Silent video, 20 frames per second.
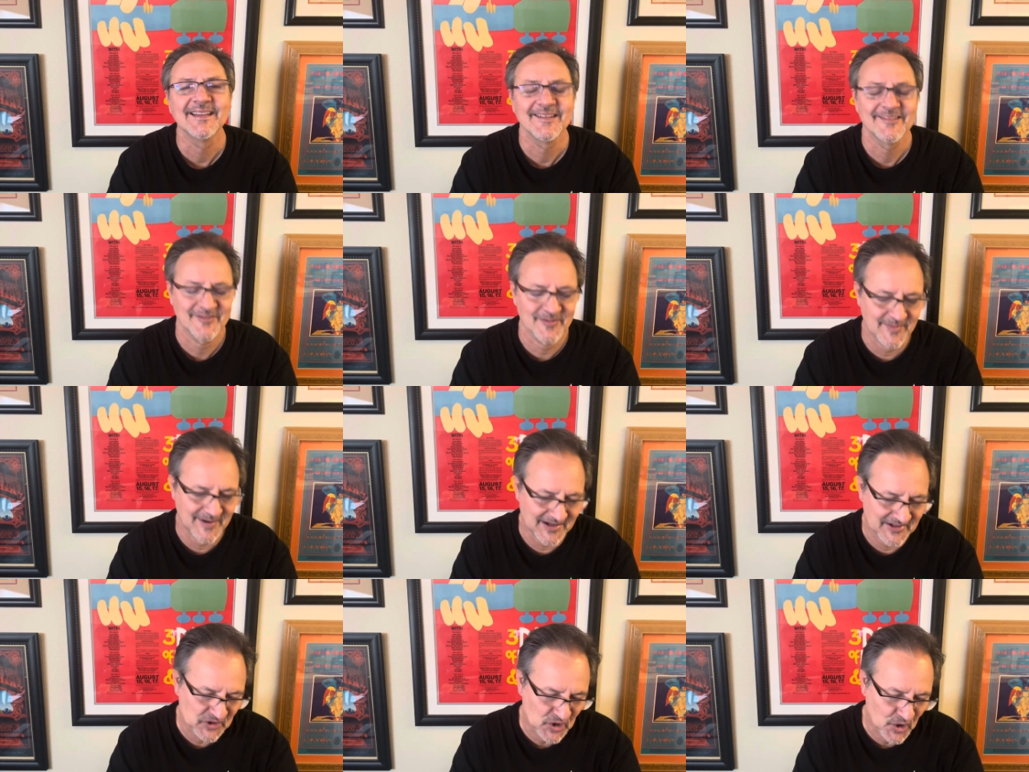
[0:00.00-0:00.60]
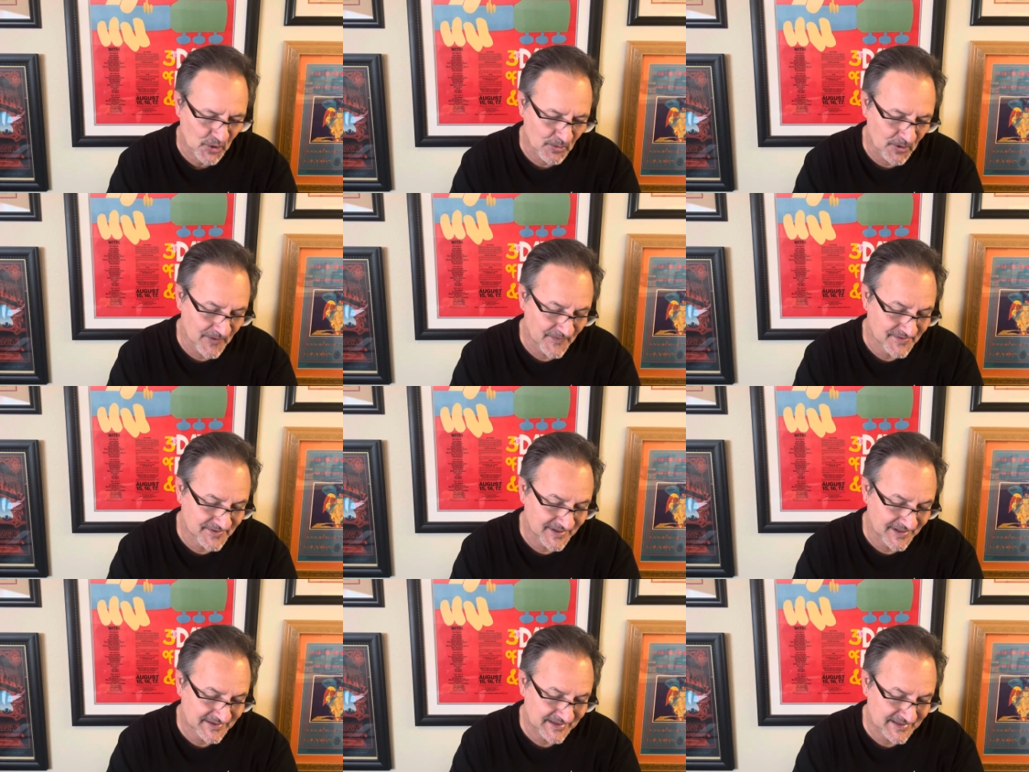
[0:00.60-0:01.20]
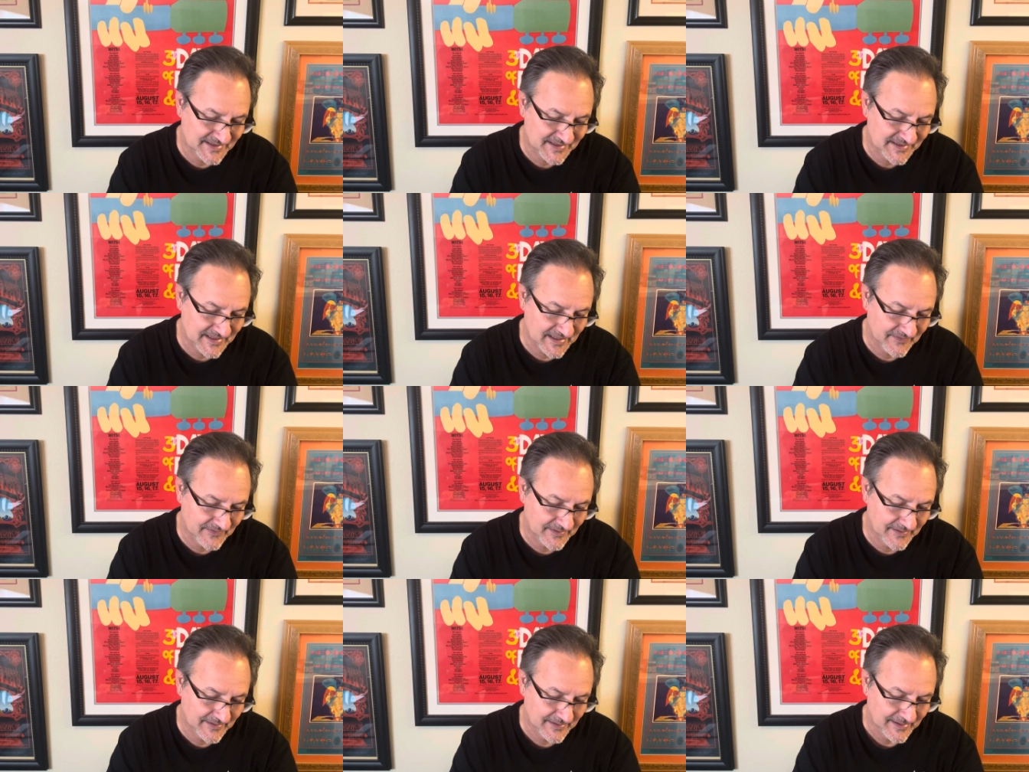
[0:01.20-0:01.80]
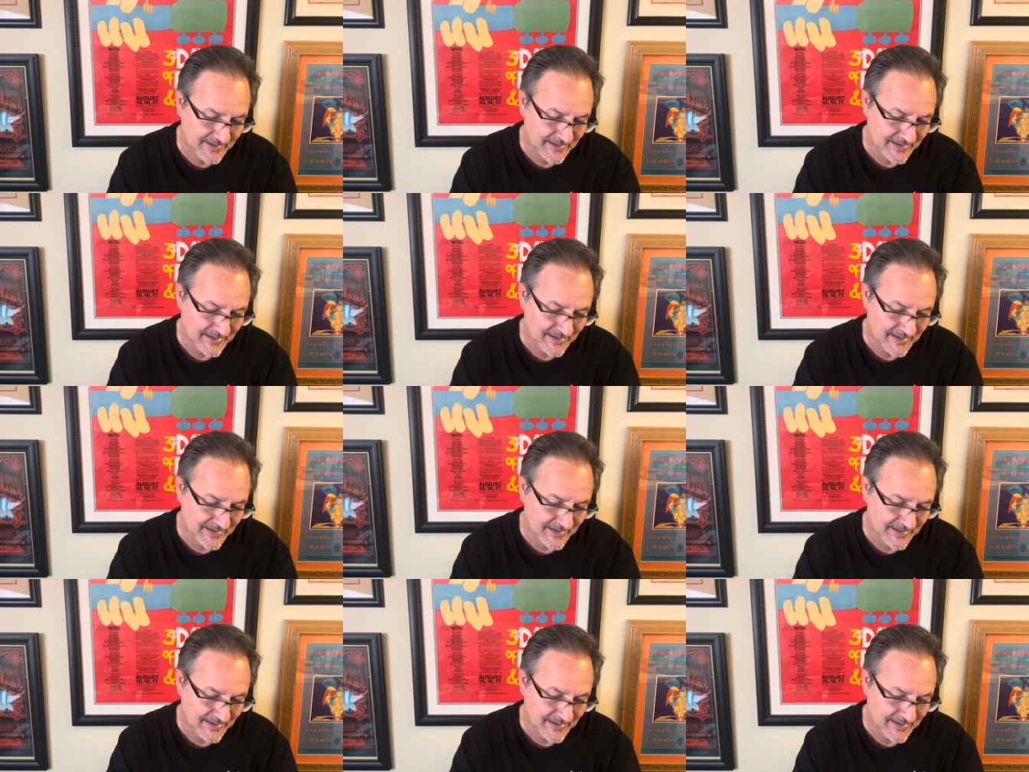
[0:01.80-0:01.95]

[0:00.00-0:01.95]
from October of 67.